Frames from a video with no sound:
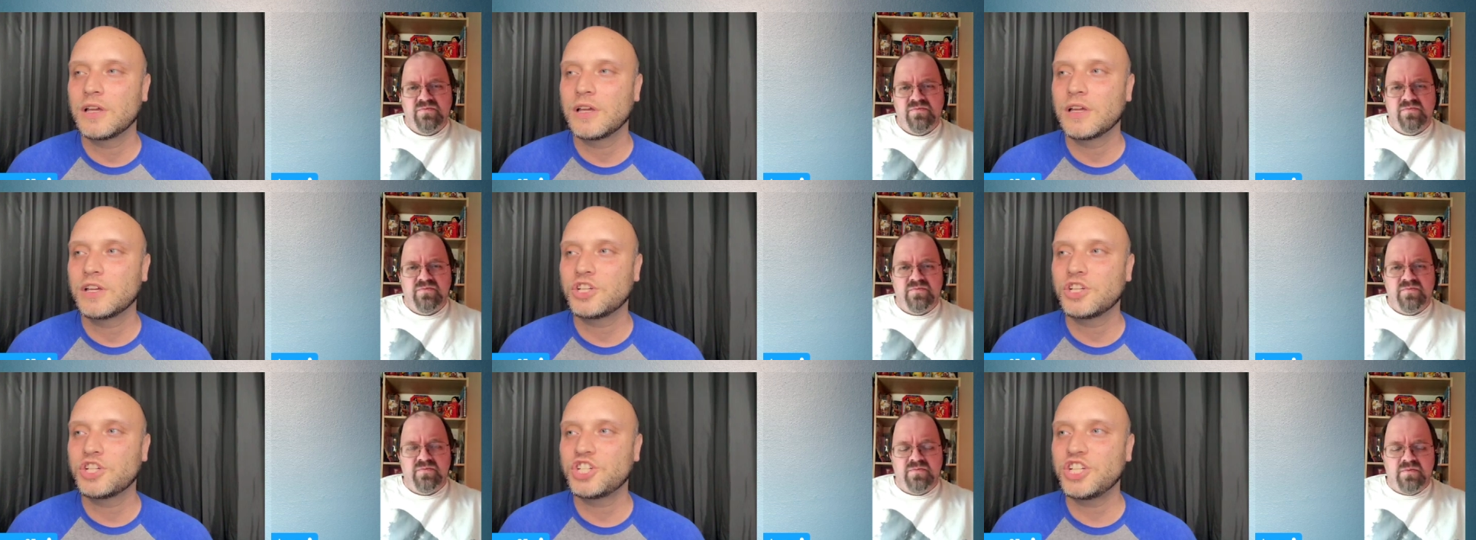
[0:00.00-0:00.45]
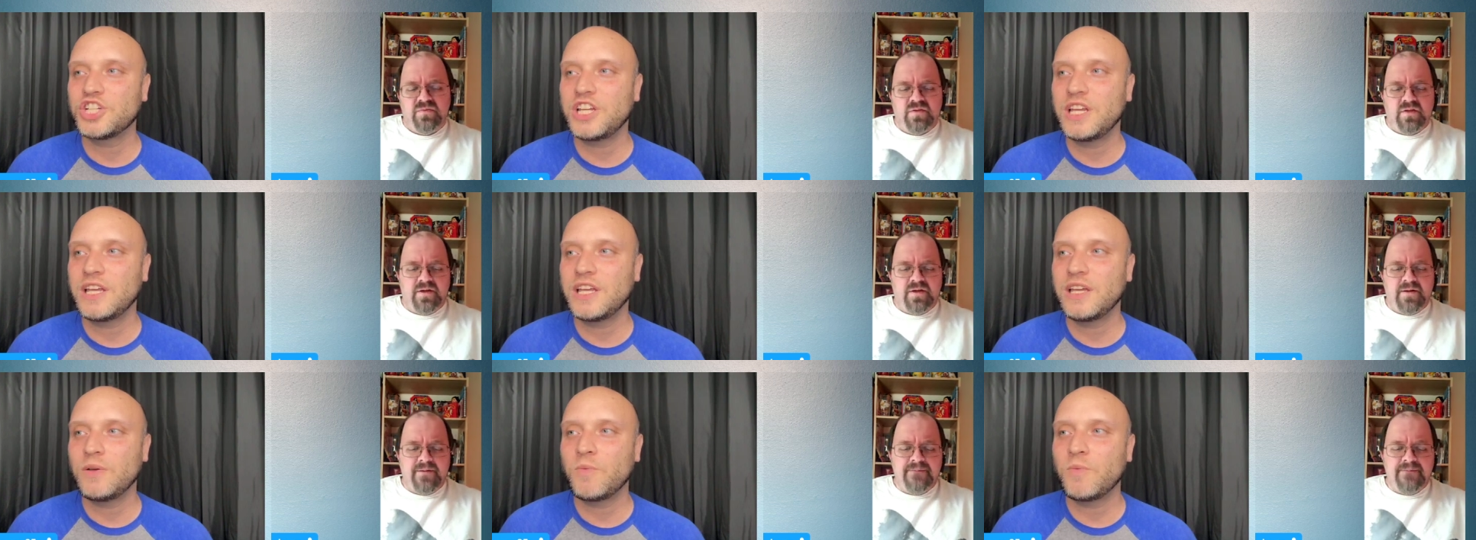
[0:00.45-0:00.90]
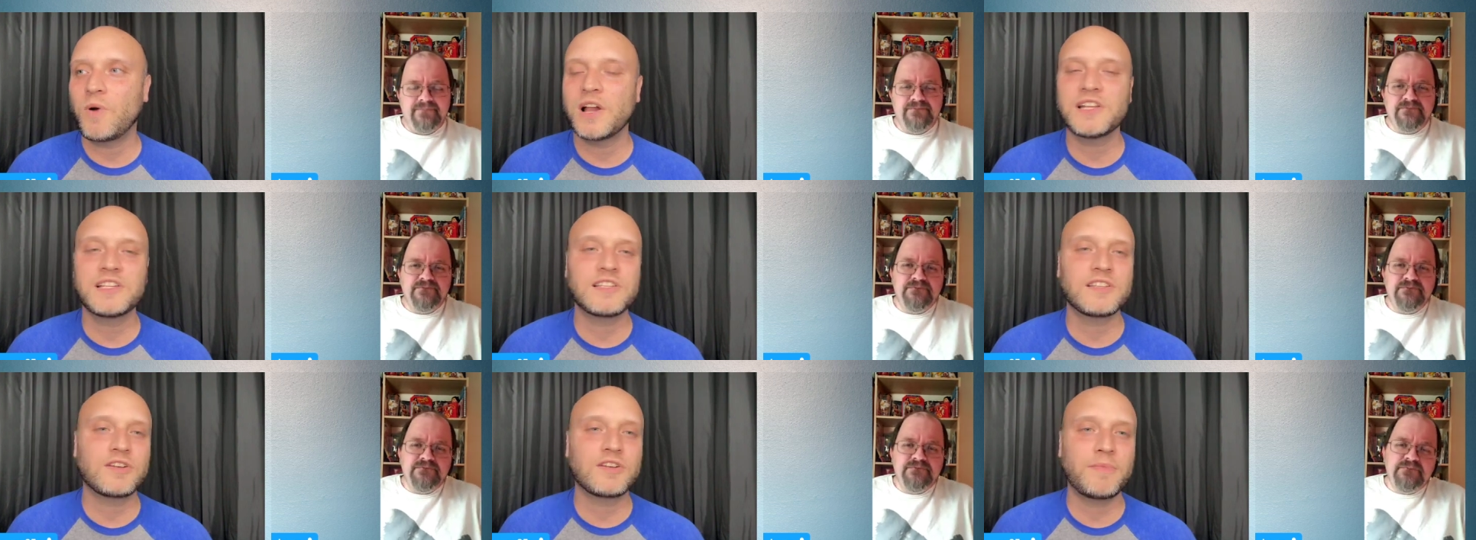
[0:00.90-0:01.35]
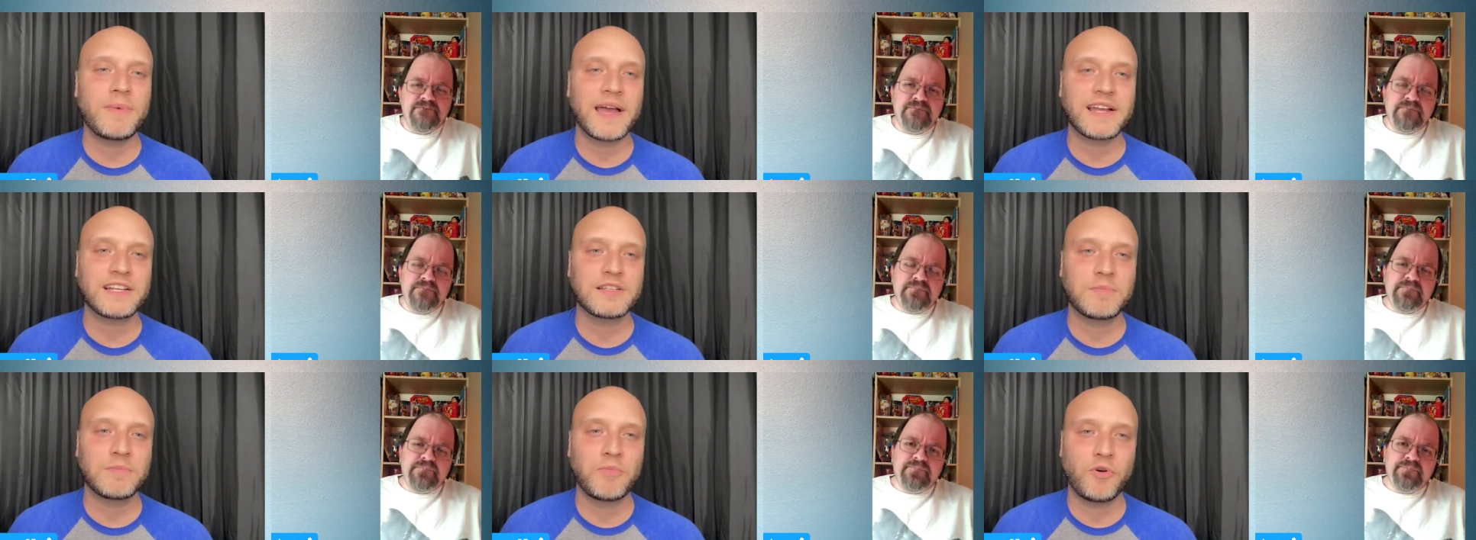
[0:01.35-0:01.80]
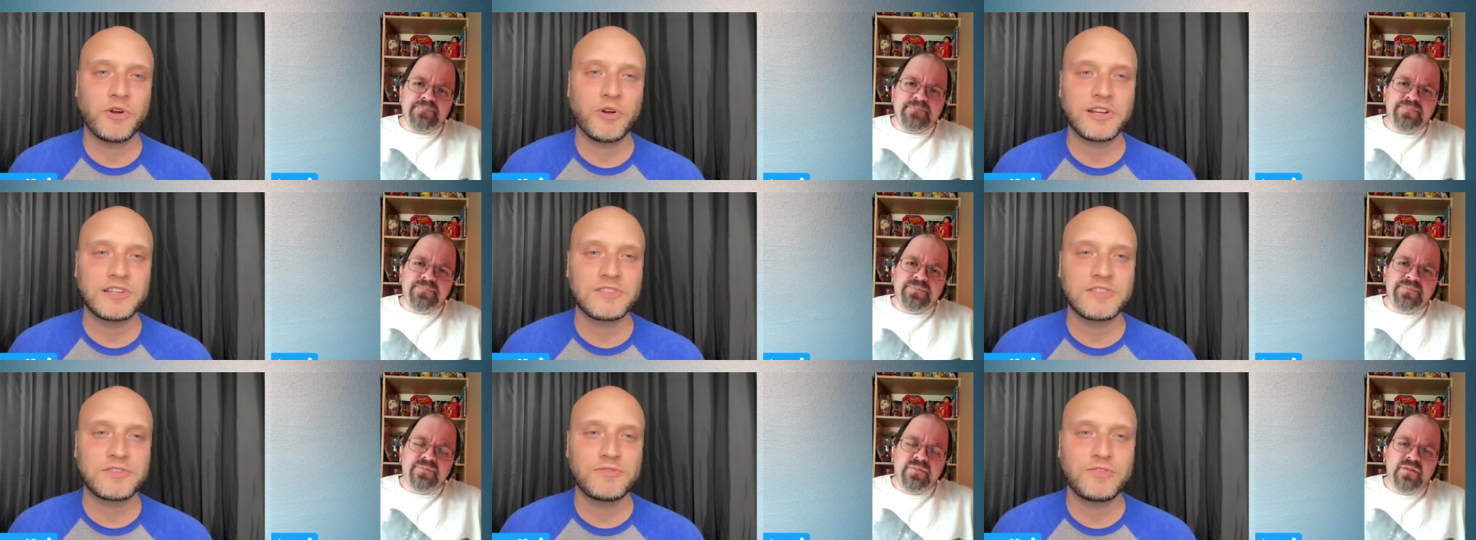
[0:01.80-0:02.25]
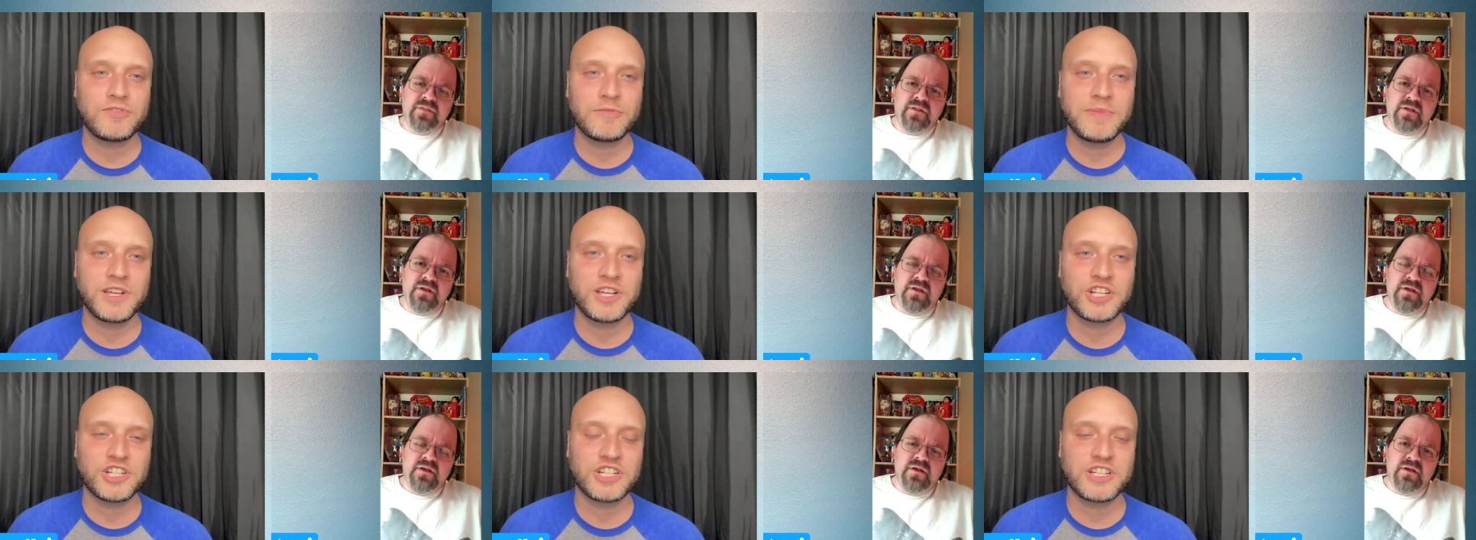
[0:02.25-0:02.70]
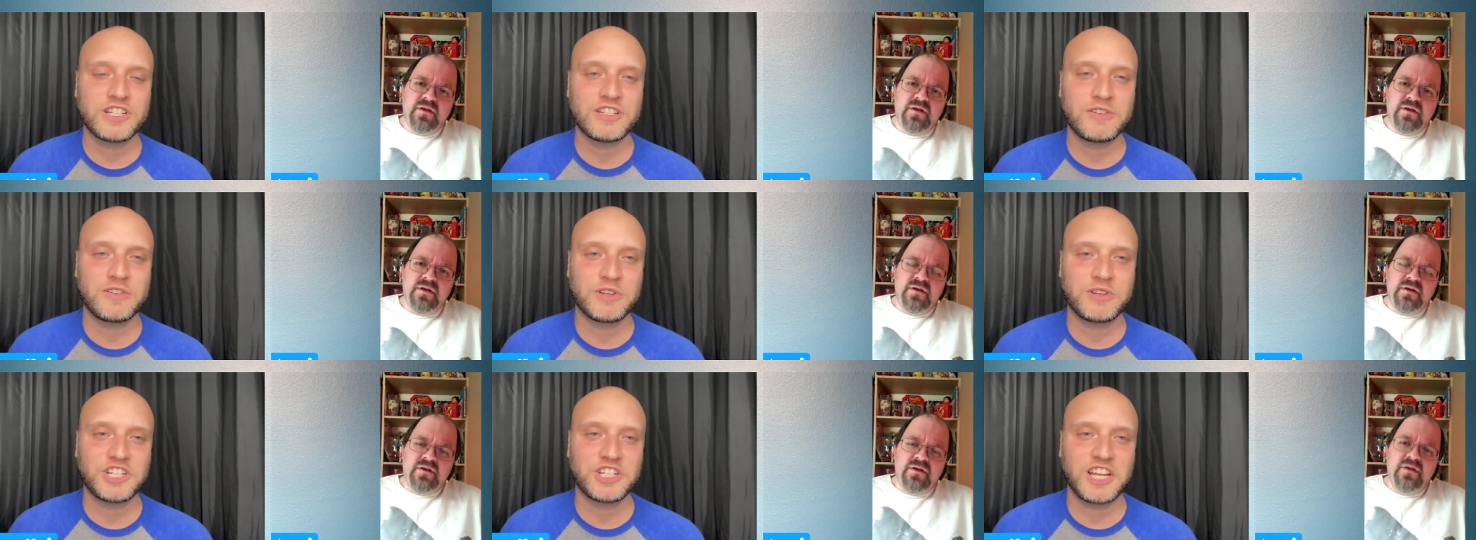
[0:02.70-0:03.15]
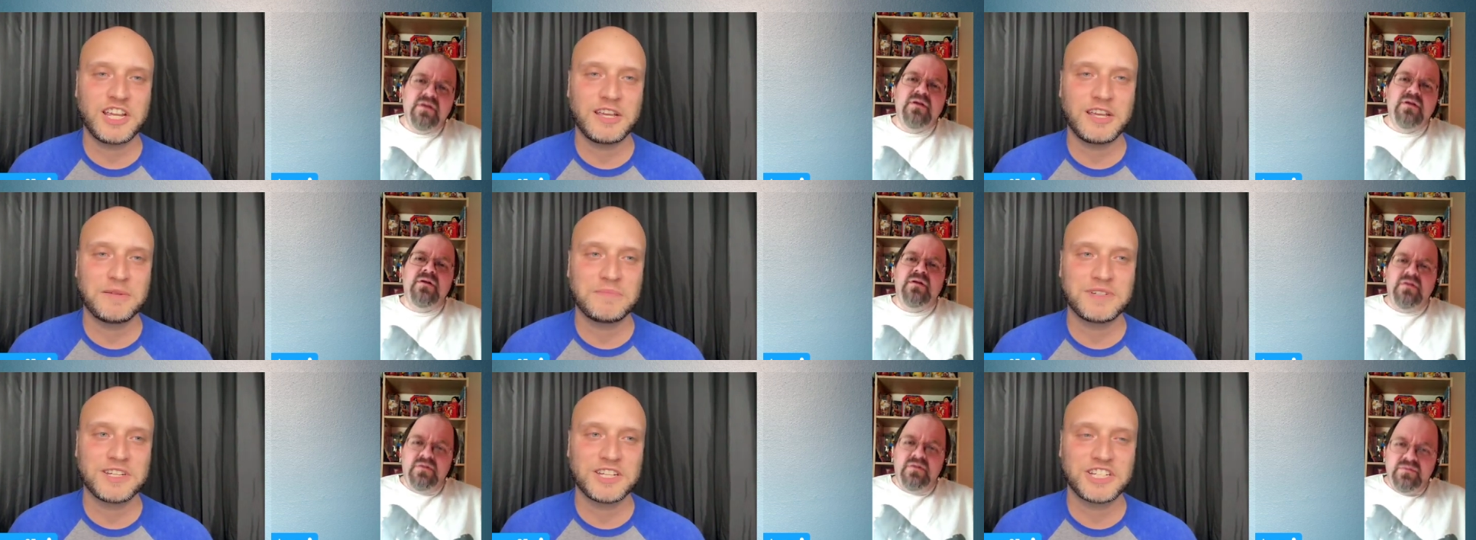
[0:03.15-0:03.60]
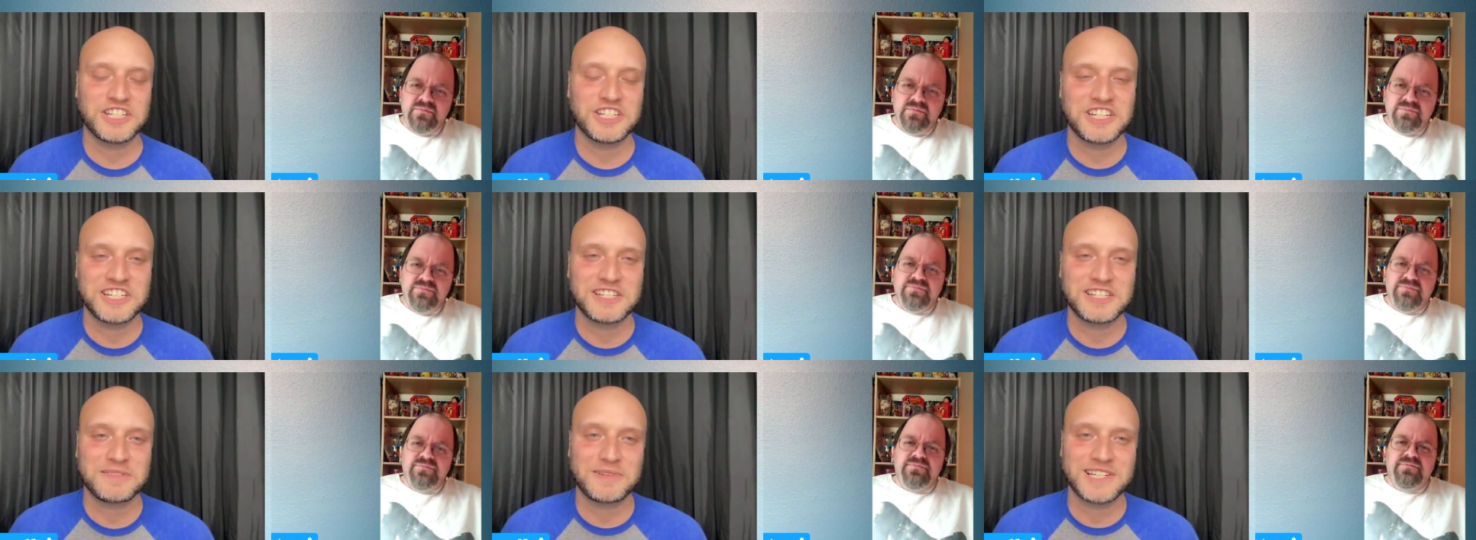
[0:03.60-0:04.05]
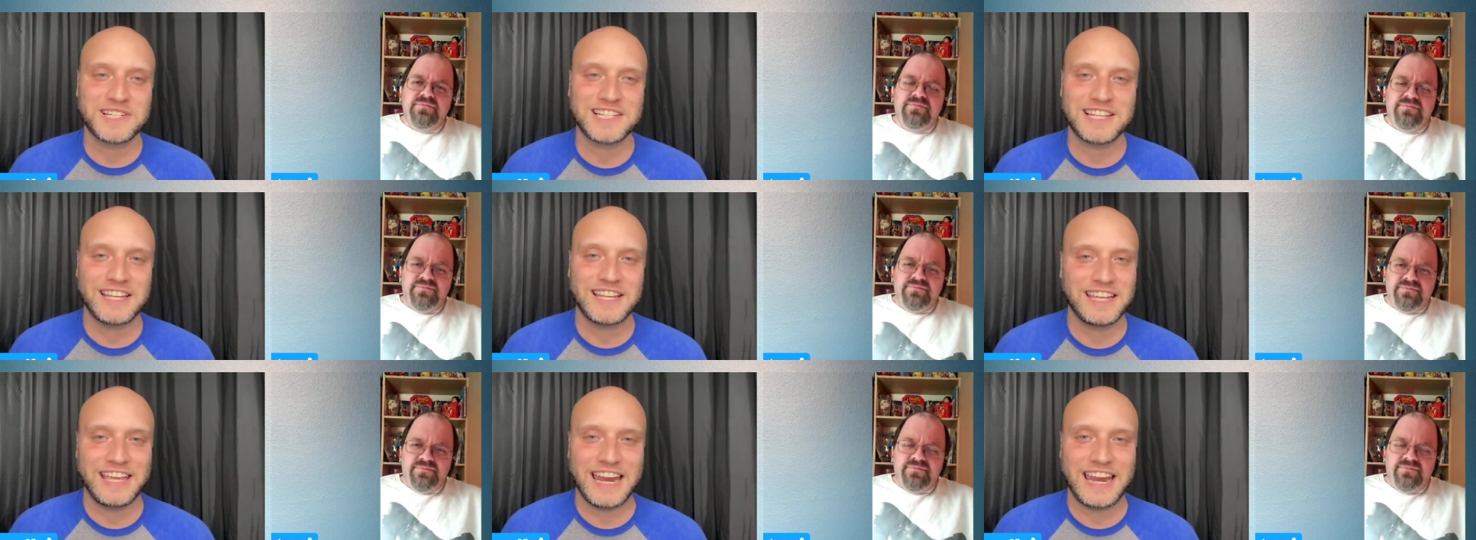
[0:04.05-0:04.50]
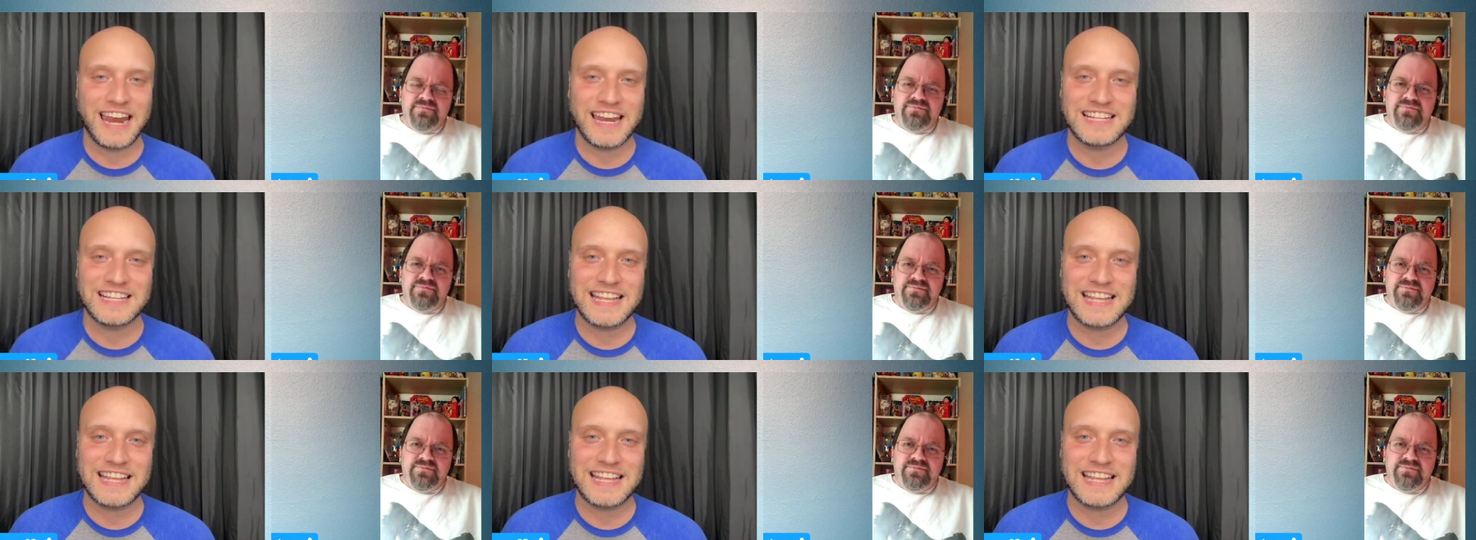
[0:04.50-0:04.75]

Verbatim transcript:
Speaker 1: she wants to go back to boarding school because she's so ashamed and she just wants to like get out